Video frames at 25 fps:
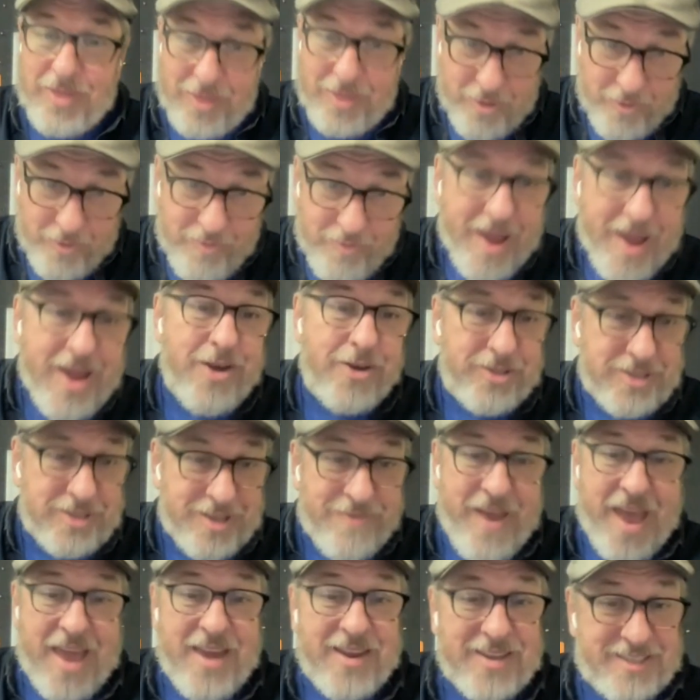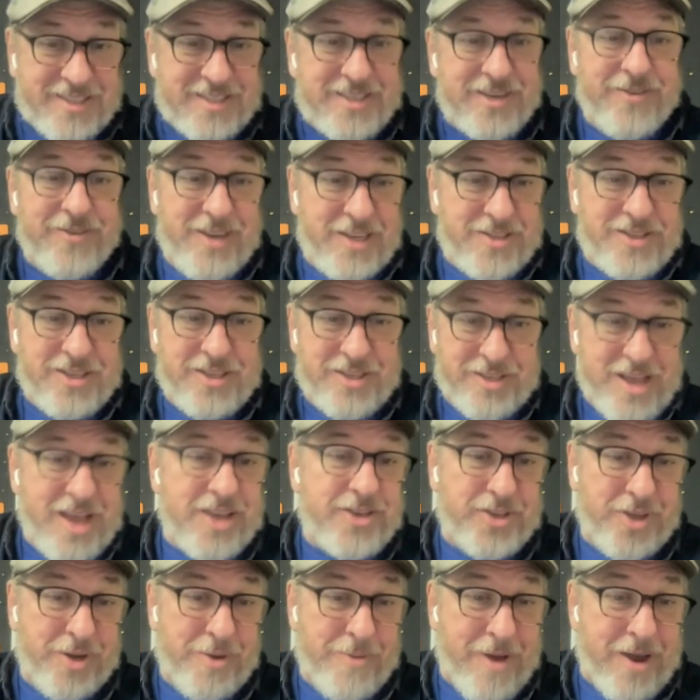the writers have had a serious
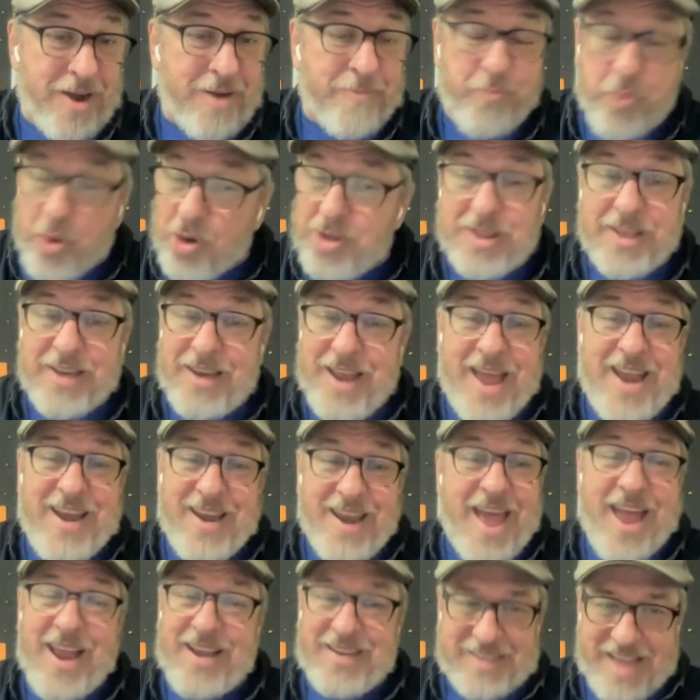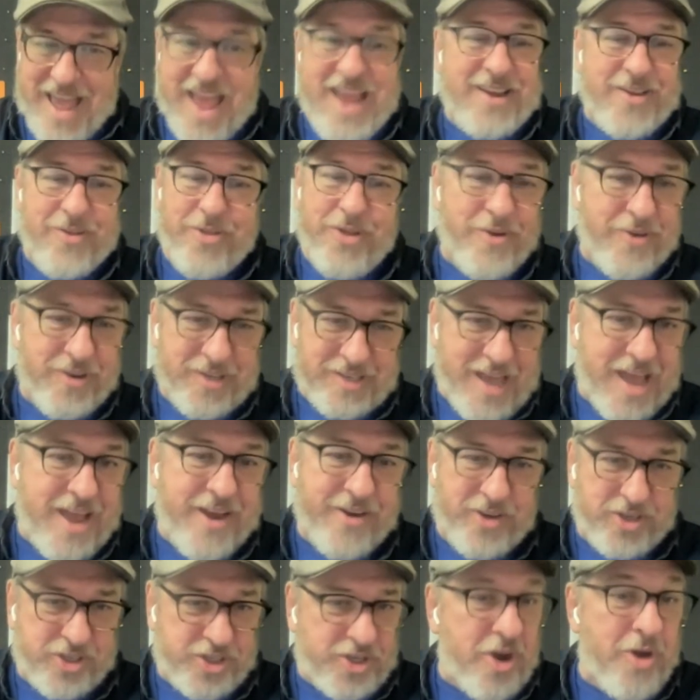discussion about it. Brooklyn Nine-Nine tanked their
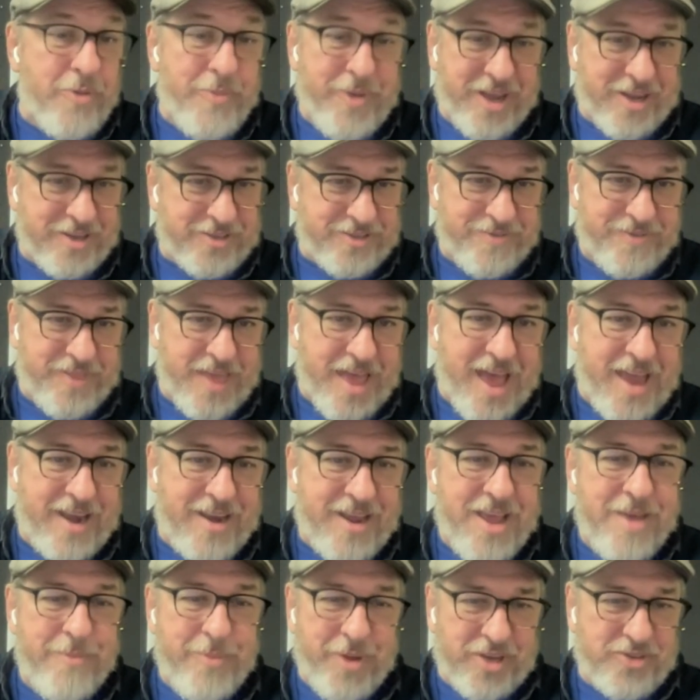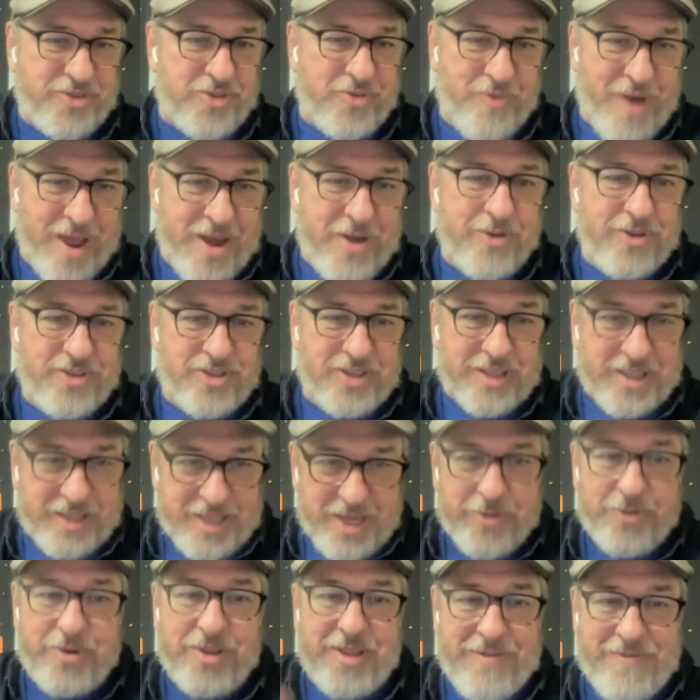entire show because of that, because the writers
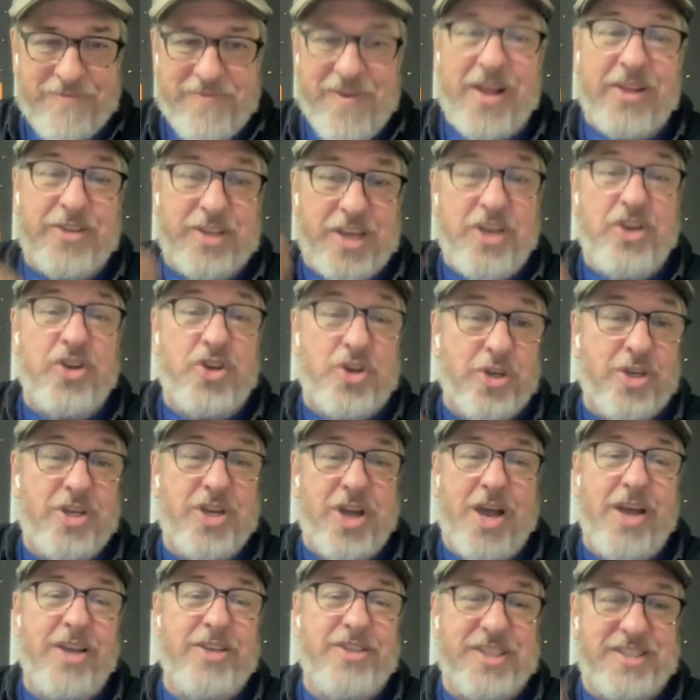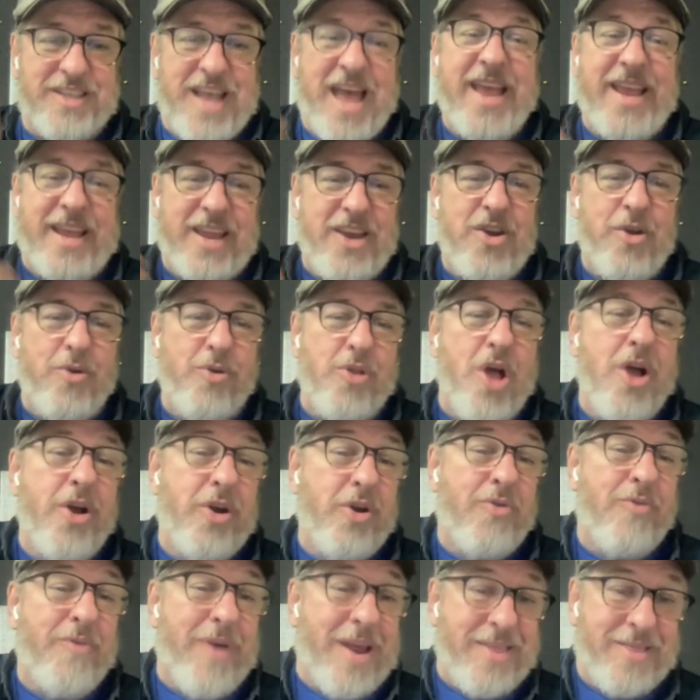literally felt in good conscience, I can no
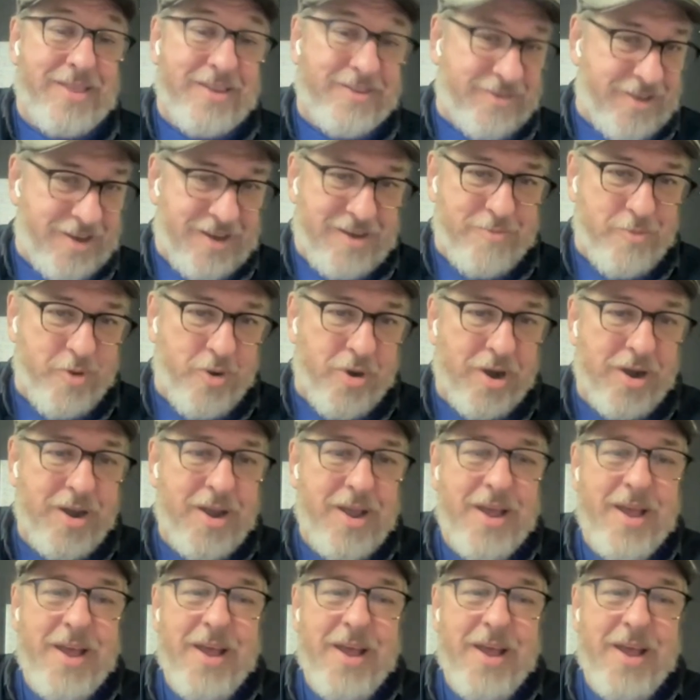longer write this anymore.